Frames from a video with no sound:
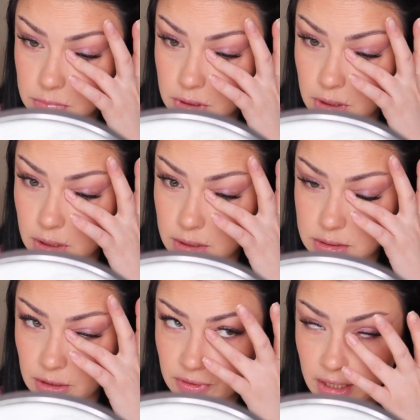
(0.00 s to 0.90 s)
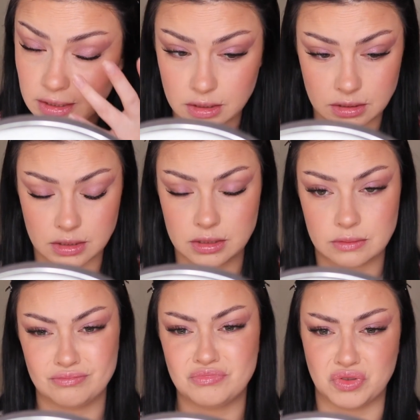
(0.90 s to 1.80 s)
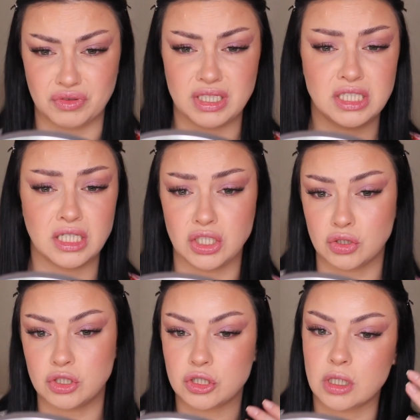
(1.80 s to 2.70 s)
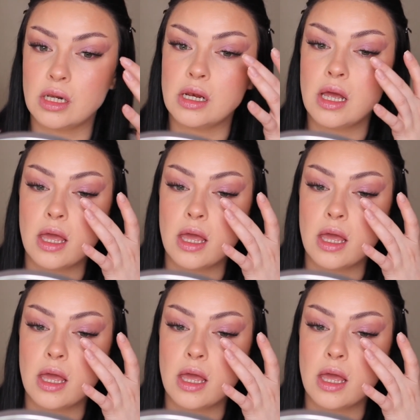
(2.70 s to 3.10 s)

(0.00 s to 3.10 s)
because I feel like this is pretty neutral.